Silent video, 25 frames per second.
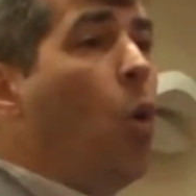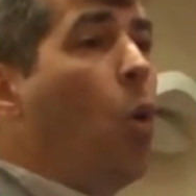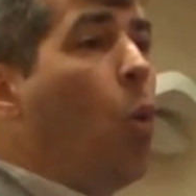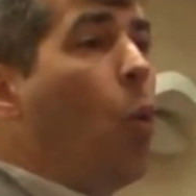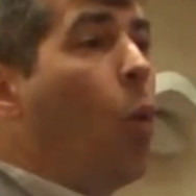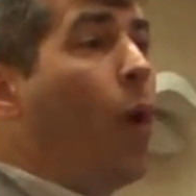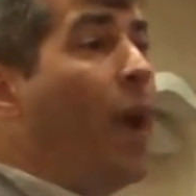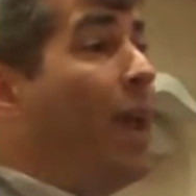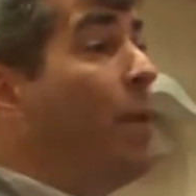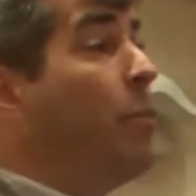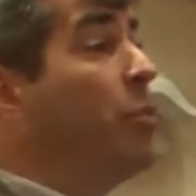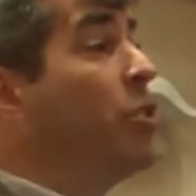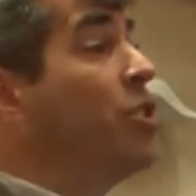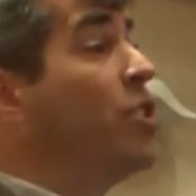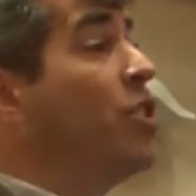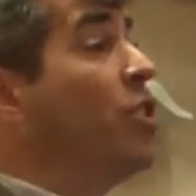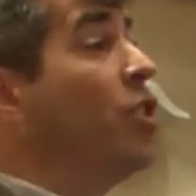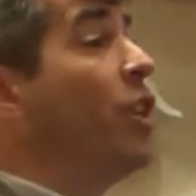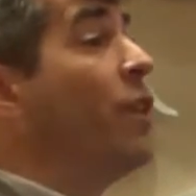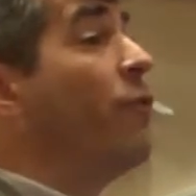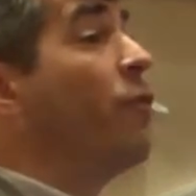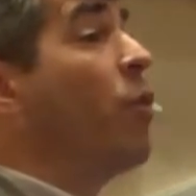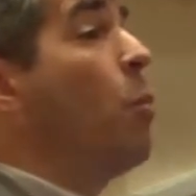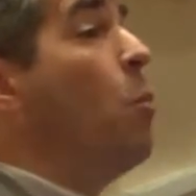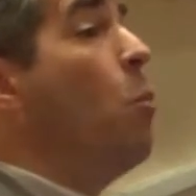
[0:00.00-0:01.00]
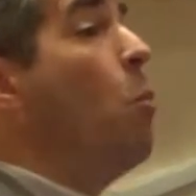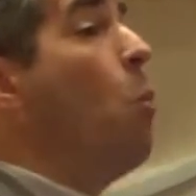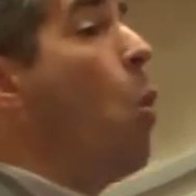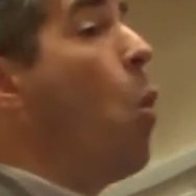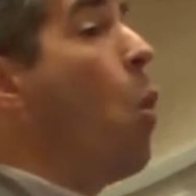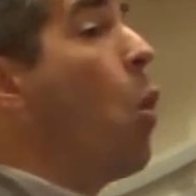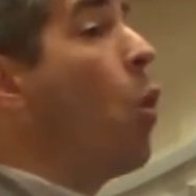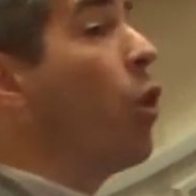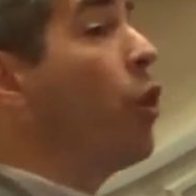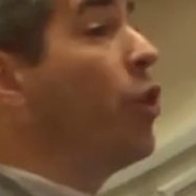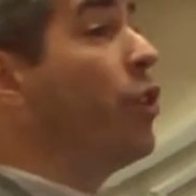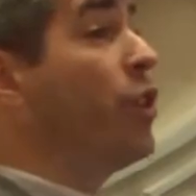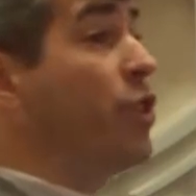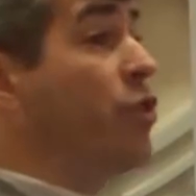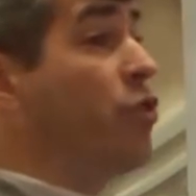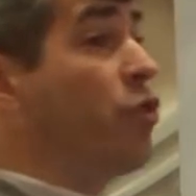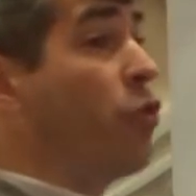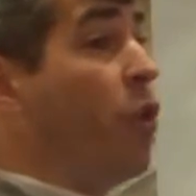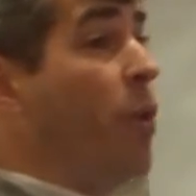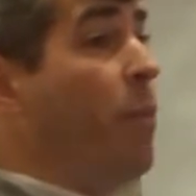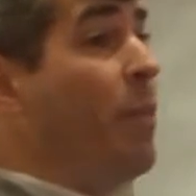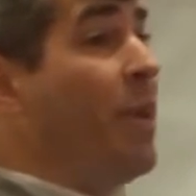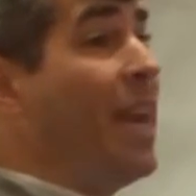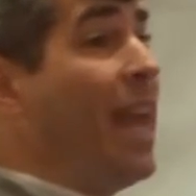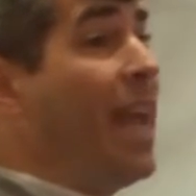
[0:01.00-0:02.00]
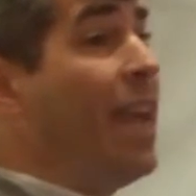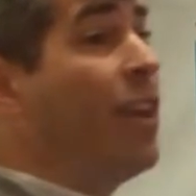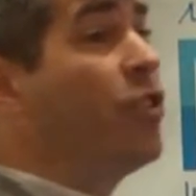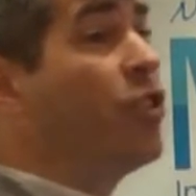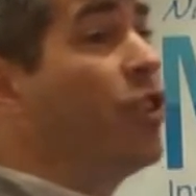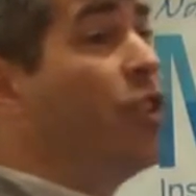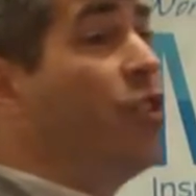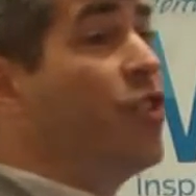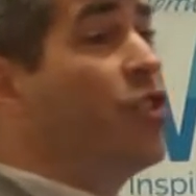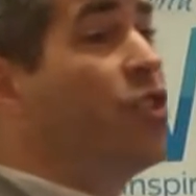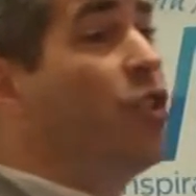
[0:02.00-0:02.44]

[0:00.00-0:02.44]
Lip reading: We're able to deliver more discrimination,